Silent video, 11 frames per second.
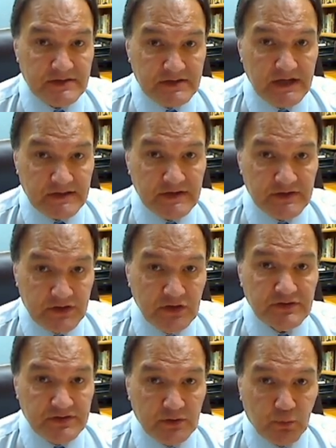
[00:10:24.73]
Jesus
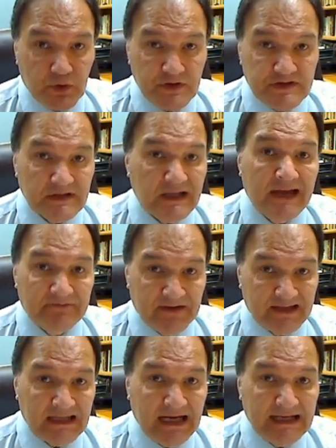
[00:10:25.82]
used the words life
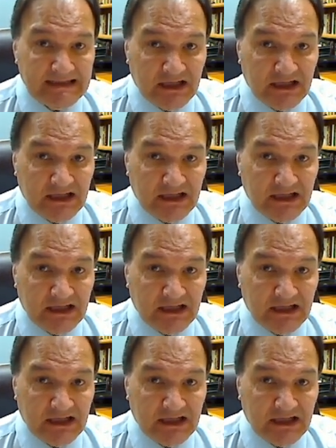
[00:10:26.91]
and light